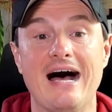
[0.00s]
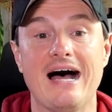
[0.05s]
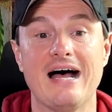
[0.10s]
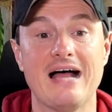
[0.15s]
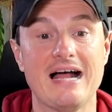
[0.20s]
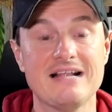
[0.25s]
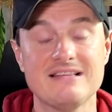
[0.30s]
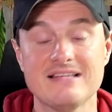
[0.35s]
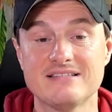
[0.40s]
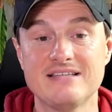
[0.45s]

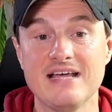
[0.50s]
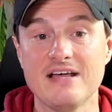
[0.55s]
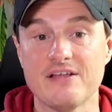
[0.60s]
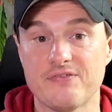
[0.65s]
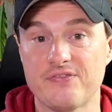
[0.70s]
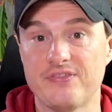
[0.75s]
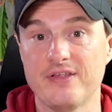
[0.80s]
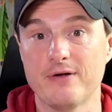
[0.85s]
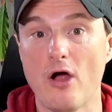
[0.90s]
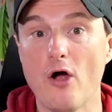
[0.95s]
At the deaths,
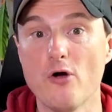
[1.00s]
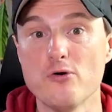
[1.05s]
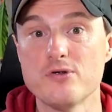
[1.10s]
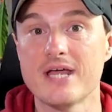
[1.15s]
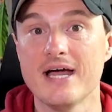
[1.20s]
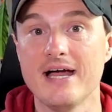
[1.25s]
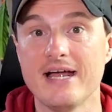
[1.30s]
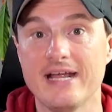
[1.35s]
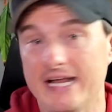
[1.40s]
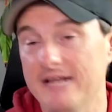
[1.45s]
they're
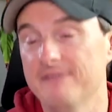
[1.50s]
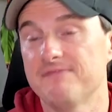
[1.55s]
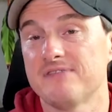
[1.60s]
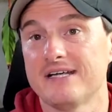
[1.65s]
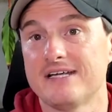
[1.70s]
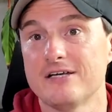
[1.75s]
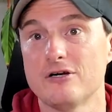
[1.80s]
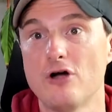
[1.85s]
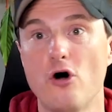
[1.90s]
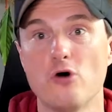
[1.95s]
okay if they
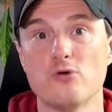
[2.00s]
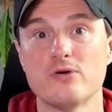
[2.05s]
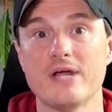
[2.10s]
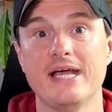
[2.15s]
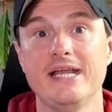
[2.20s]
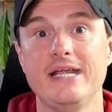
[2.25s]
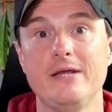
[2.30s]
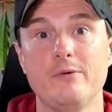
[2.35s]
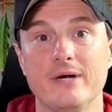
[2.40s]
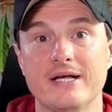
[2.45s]
can hold
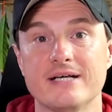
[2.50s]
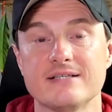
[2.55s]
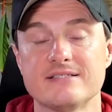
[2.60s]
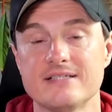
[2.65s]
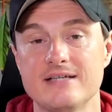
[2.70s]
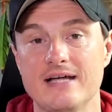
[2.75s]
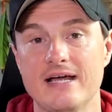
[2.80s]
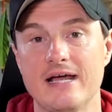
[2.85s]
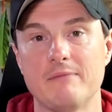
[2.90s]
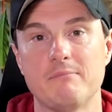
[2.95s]
any wickets in
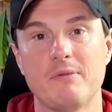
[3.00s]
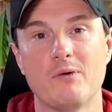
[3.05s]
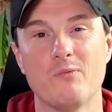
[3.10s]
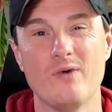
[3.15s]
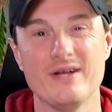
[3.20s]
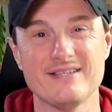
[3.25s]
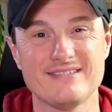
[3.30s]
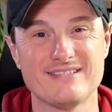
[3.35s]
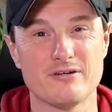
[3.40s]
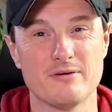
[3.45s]
hand, but
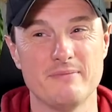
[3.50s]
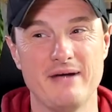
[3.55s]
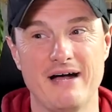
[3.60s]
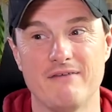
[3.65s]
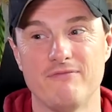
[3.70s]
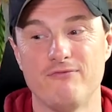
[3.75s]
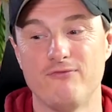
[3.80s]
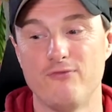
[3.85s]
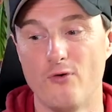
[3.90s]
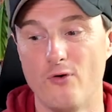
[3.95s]
once they're about
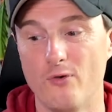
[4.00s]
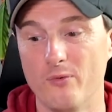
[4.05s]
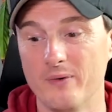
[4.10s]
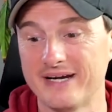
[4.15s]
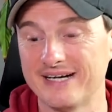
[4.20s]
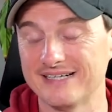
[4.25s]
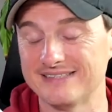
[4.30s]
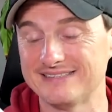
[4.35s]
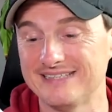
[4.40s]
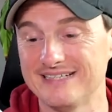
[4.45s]
4
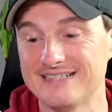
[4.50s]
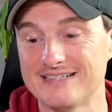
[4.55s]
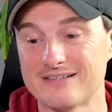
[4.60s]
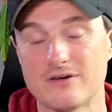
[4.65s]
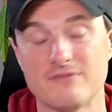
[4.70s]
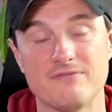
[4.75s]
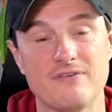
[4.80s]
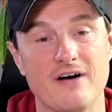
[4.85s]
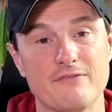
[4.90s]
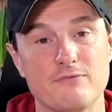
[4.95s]
wickets down or
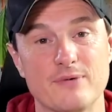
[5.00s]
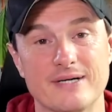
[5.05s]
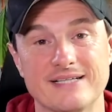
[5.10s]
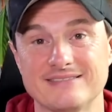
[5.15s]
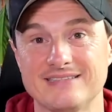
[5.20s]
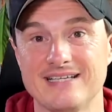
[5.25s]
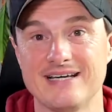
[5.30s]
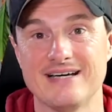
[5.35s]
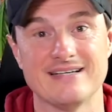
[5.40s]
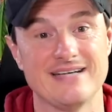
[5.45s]
5 wickets
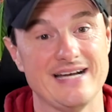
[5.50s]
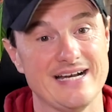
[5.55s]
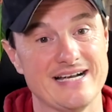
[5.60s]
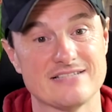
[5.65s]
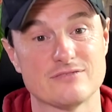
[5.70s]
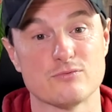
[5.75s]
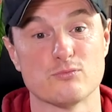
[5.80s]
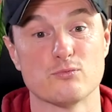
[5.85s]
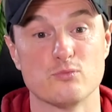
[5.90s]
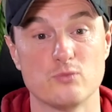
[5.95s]
down, it
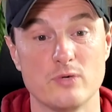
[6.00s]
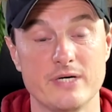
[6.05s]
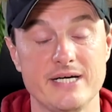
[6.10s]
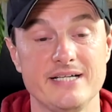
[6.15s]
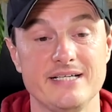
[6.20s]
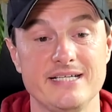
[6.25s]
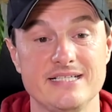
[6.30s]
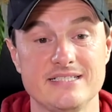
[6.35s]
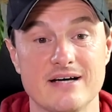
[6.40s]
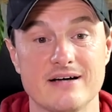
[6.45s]
gets
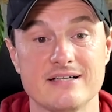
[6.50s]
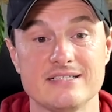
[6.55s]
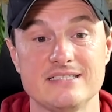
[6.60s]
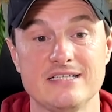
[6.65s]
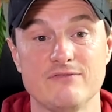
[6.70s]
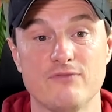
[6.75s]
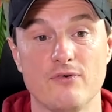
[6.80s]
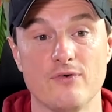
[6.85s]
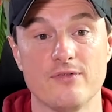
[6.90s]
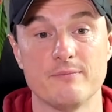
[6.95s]
really dicey
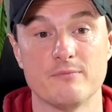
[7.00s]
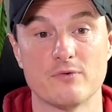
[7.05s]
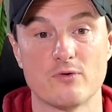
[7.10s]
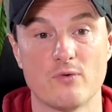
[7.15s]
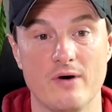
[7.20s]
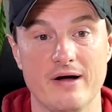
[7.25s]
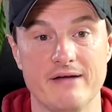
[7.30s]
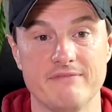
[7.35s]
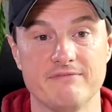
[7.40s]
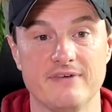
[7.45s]
for them
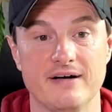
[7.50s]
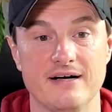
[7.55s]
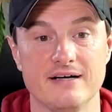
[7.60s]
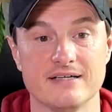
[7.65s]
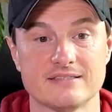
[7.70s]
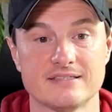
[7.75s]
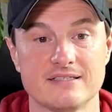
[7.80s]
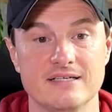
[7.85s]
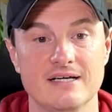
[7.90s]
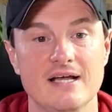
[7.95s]
quite
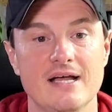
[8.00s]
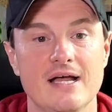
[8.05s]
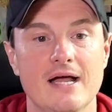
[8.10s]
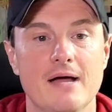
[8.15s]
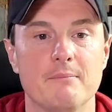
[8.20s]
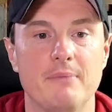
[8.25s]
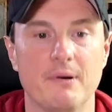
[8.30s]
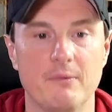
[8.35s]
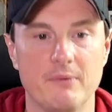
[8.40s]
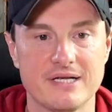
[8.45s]
fast.
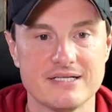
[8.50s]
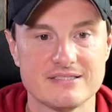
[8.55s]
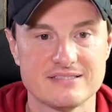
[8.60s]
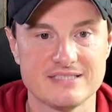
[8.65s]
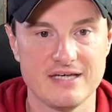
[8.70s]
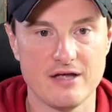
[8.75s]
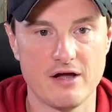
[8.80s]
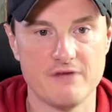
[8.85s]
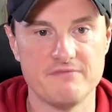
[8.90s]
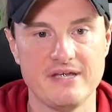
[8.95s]
But we can
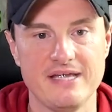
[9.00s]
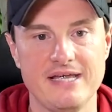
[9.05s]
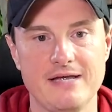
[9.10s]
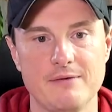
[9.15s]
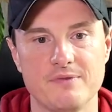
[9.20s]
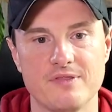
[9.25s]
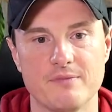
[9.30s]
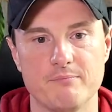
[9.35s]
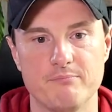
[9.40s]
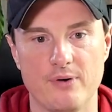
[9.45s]
see over here
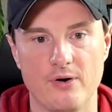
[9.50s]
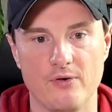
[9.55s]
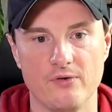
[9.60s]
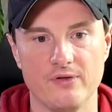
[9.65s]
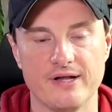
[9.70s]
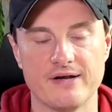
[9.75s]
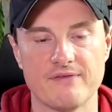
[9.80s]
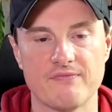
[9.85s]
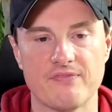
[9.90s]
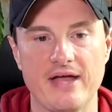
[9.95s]
with the
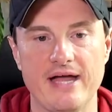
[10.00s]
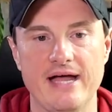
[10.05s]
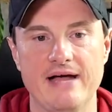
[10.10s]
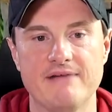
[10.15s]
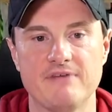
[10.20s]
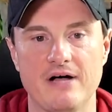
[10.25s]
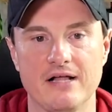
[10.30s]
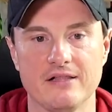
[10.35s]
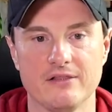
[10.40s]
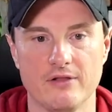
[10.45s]
bowling, they have
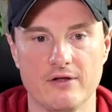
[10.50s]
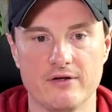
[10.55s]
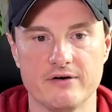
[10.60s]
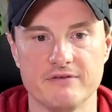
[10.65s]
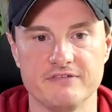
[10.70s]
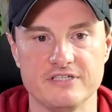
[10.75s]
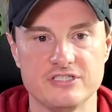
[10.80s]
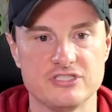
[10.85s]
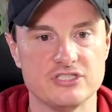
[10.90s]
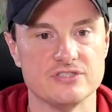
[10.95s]
a lot of
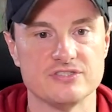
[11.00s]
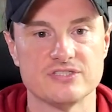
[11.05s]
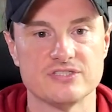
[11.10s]
issues.